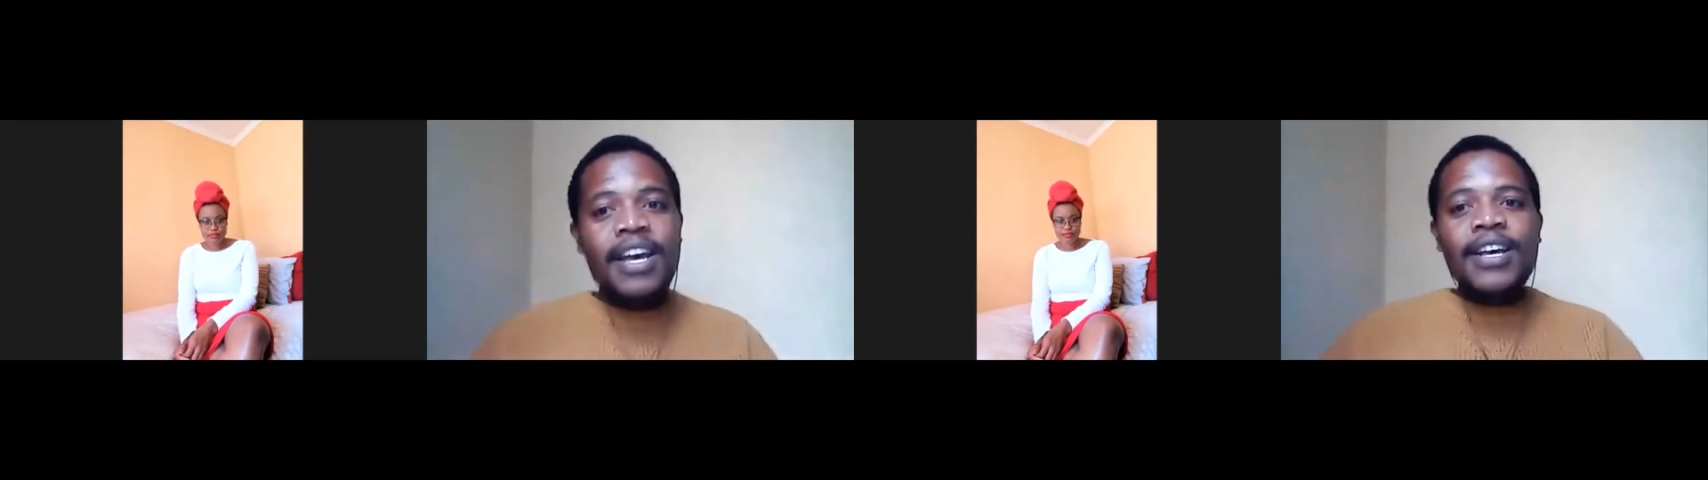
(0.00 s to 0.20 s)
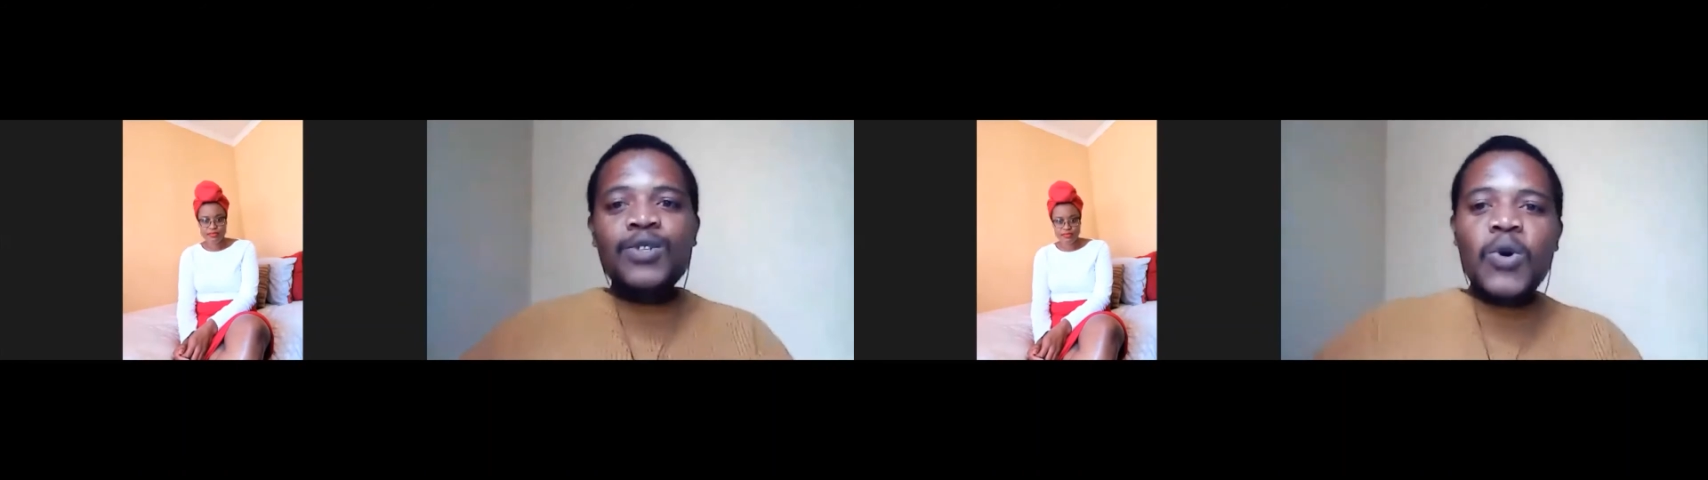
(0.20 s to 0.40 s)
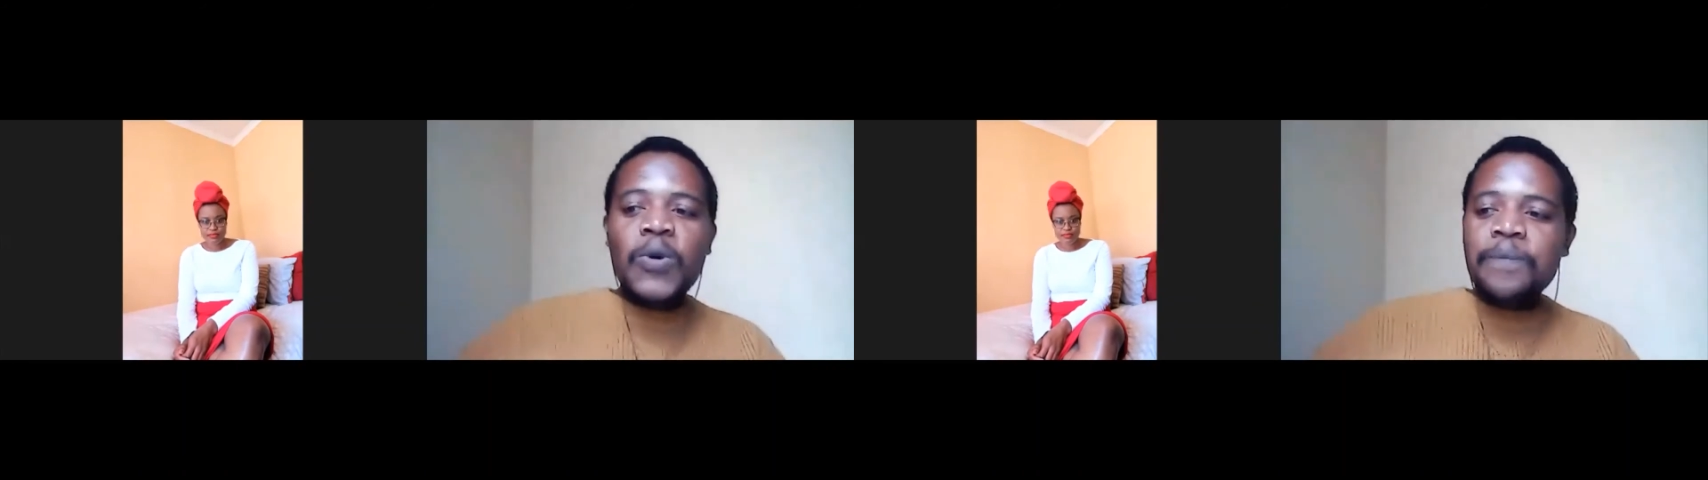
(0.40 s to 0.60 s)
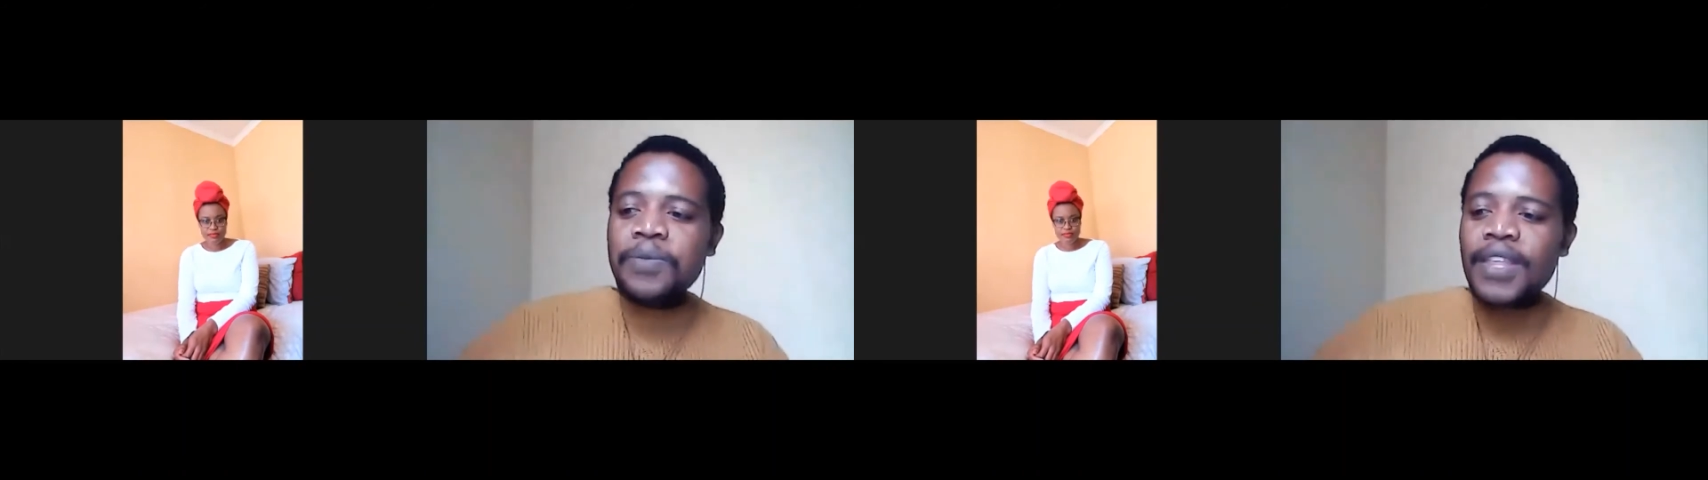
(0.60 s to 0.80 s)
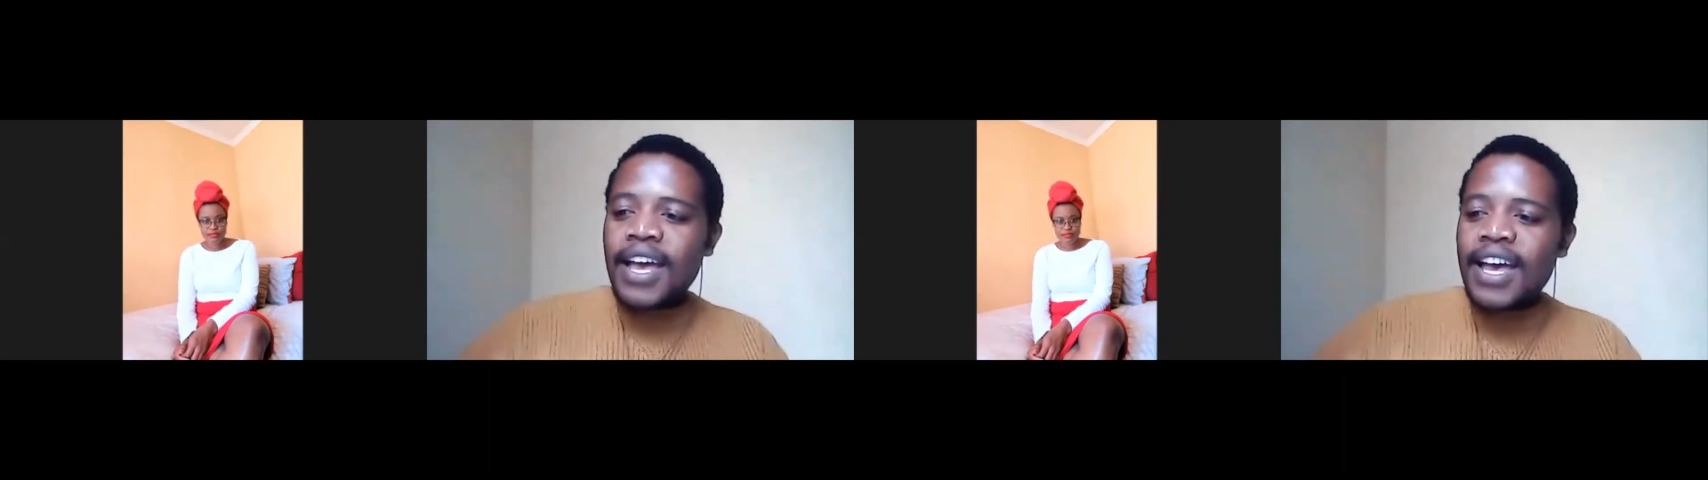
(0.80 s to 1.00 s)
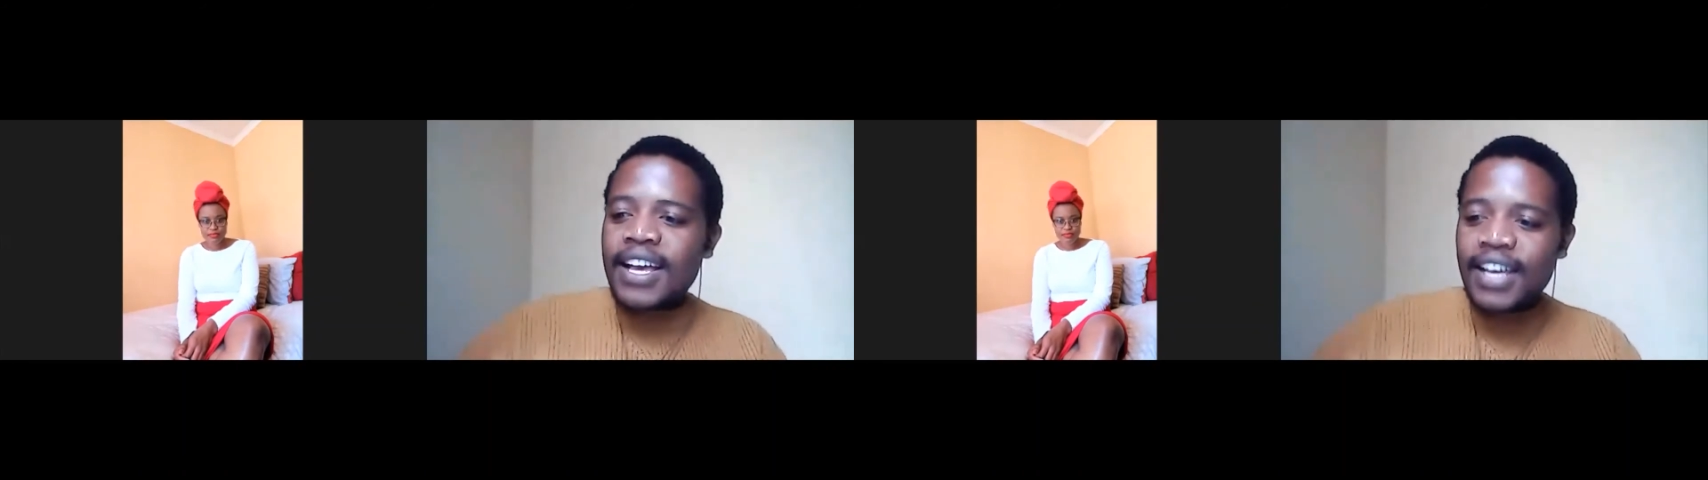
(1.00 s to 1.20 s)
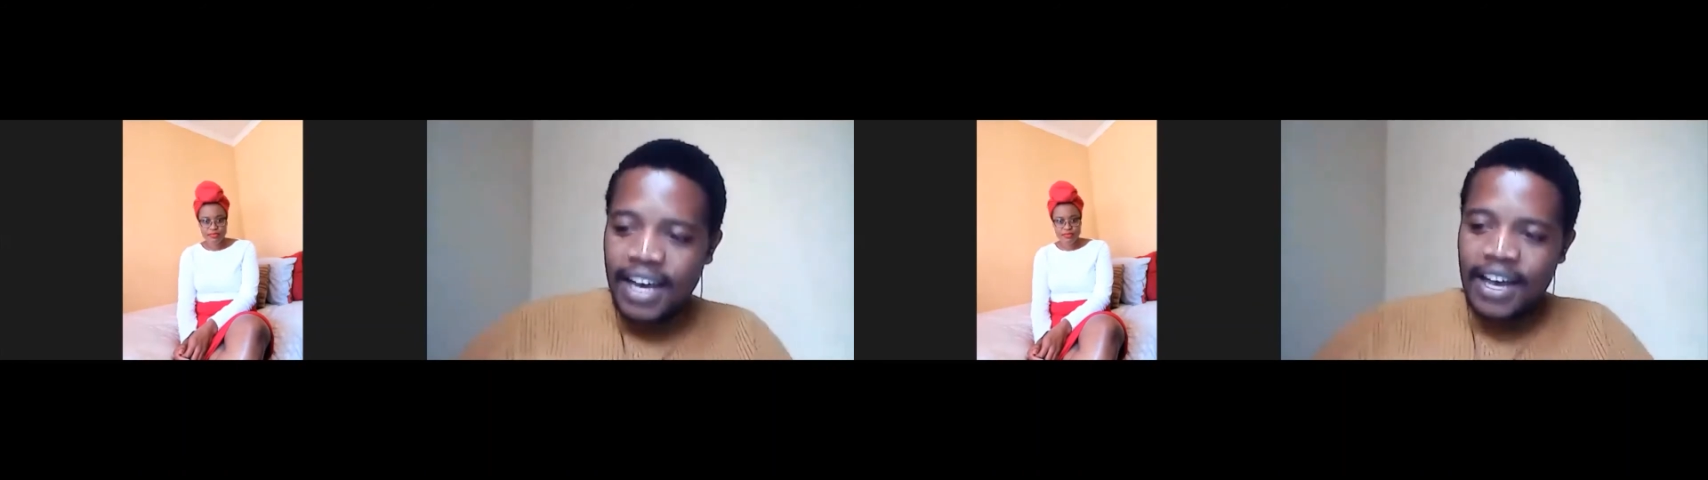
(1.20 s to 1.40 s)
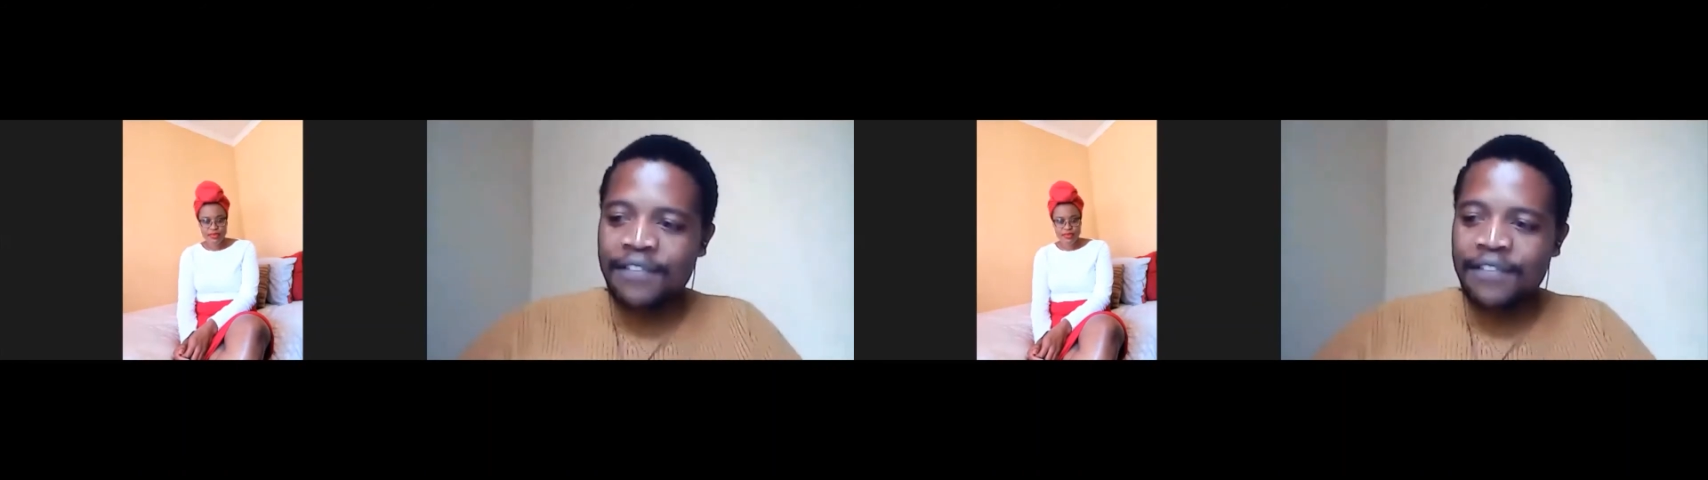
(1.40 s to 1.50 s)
So King